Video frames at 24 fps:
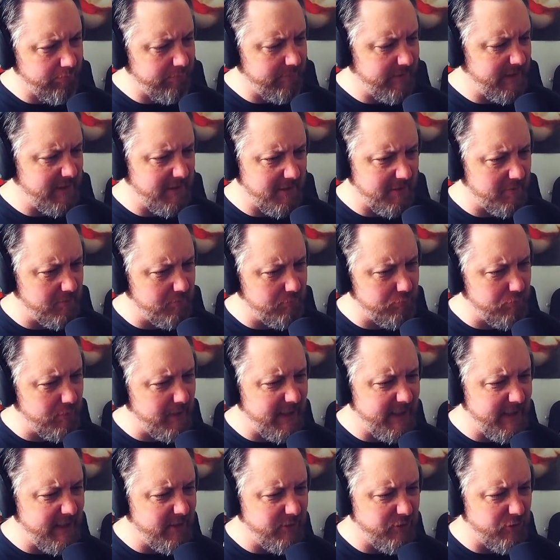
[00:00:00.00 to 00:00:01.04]
And they're
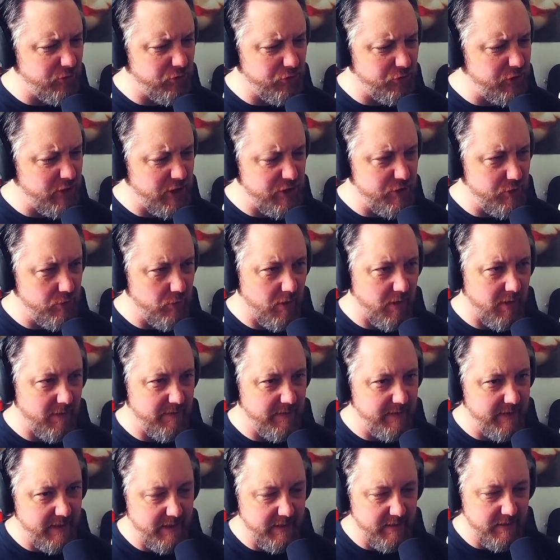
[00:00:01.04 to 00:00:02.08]
ready to just set you off.
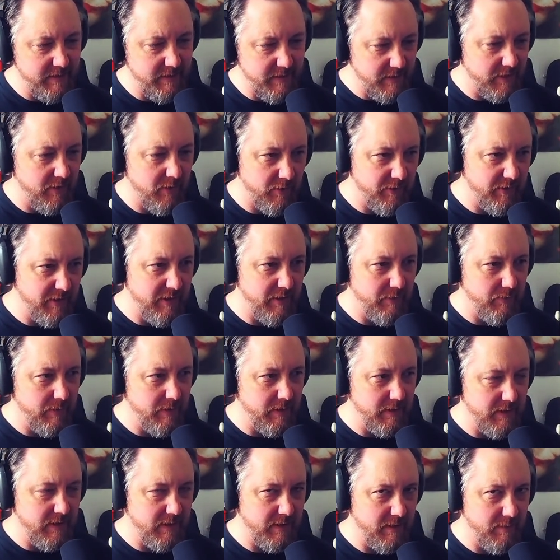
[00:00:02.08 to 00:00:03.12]
And then it goes into
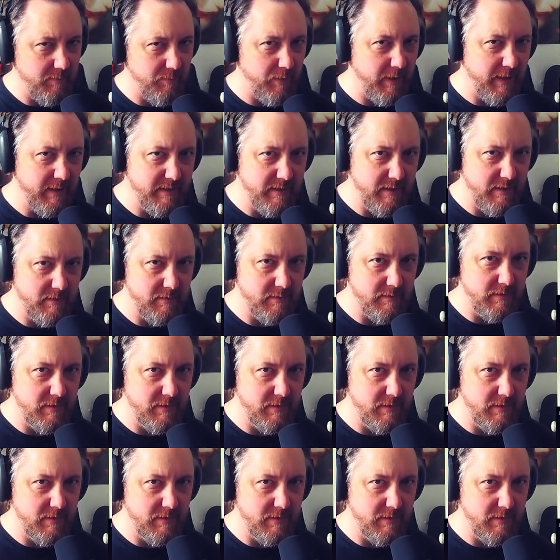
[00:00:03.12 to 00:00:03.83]
a breakdown.